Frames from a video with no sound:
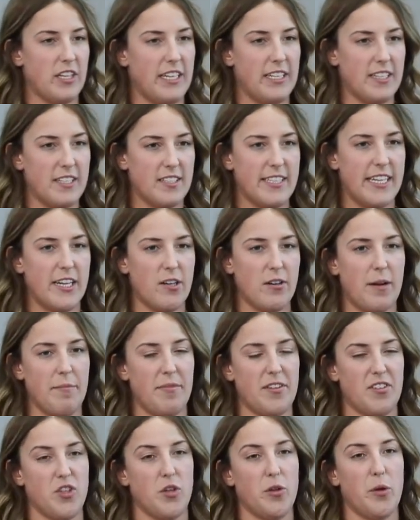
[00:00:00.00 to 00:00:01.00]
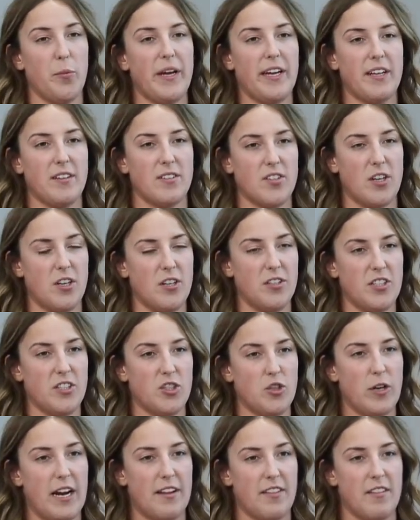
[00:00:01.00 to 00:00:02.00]
into CRM so that we can start to
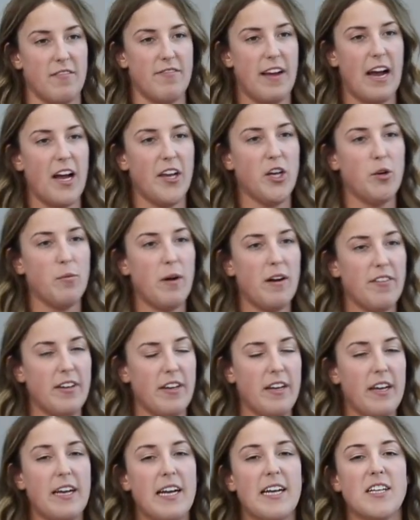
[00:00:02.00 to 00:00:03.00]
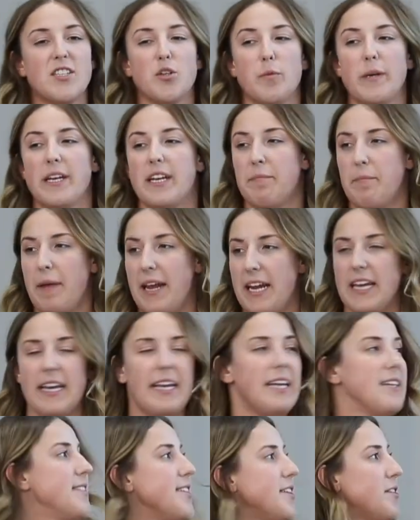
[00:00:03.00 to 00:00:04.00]
track the value of it and so we can make it
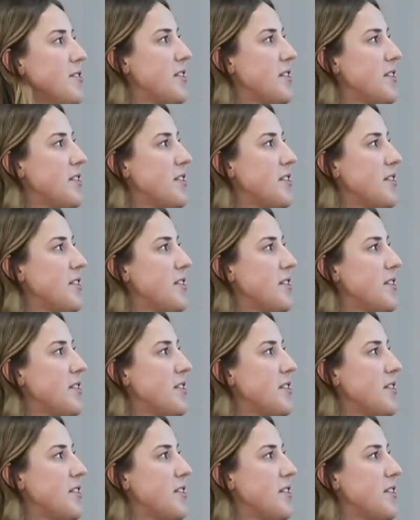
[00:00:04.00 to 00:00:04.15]
easier